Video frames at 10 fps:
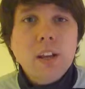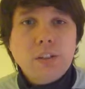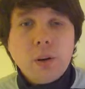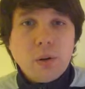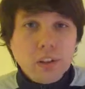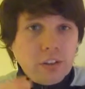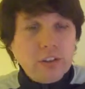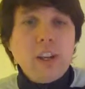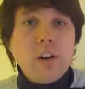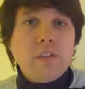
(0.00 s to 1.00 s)
So the
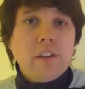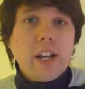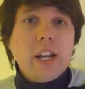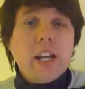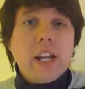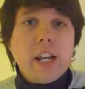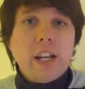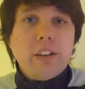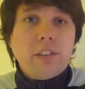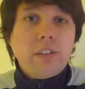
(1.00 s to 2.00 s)
sin offering
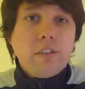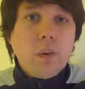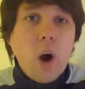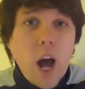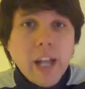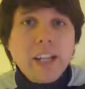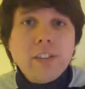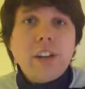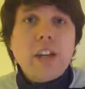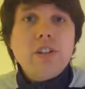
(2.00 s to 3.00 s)
is for
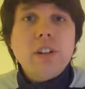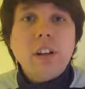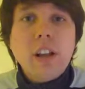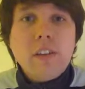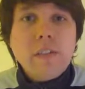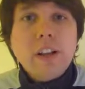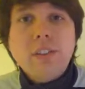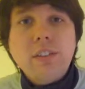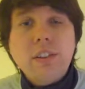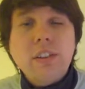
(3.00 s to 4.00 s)
unintentional
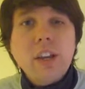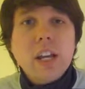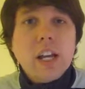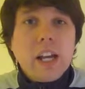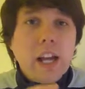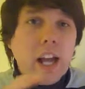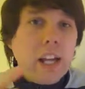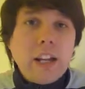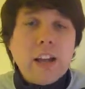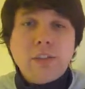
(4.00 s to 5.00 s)
offences
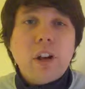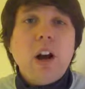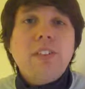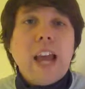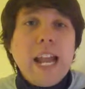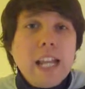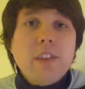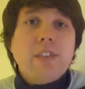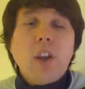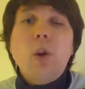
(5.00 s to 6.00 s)
as regards any
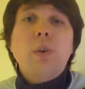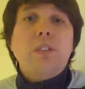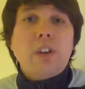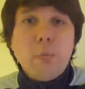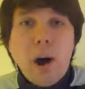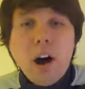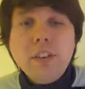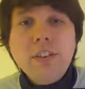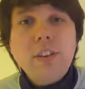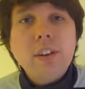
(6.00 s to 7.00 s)
of the Lord's
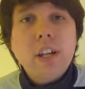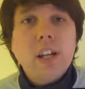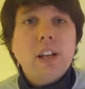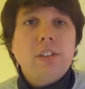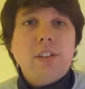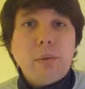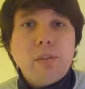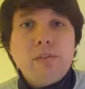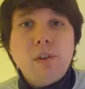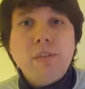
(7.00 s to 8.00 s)
commands, it's
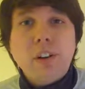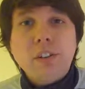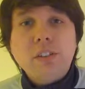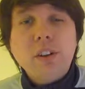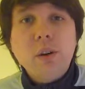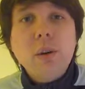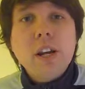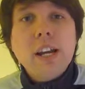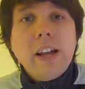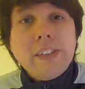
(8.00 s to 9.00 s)
chapter 4 verse 2,
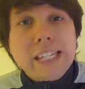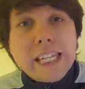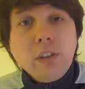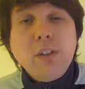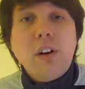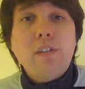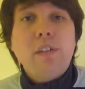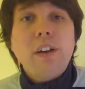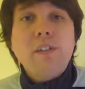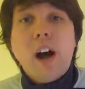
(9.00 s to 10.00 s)
and the guilt
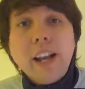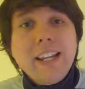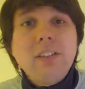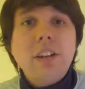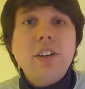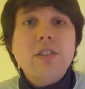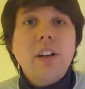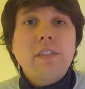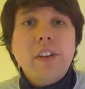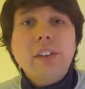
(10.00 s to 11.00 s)
offering for
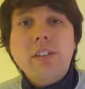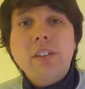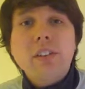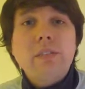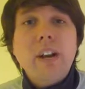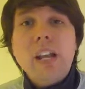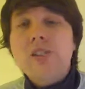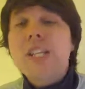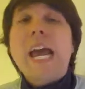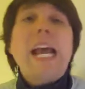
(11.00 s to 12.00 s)
unintentional offences in
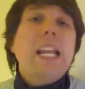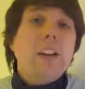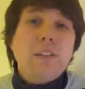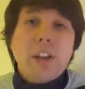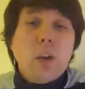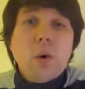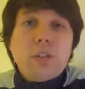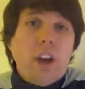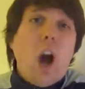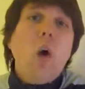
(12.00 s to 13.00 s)
relation to any of the
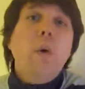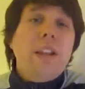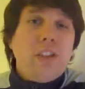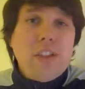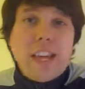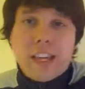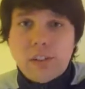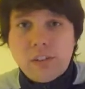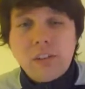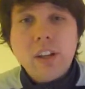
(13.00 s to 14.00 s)
Lord's holy
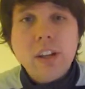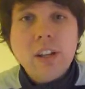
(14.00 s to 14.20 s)
things,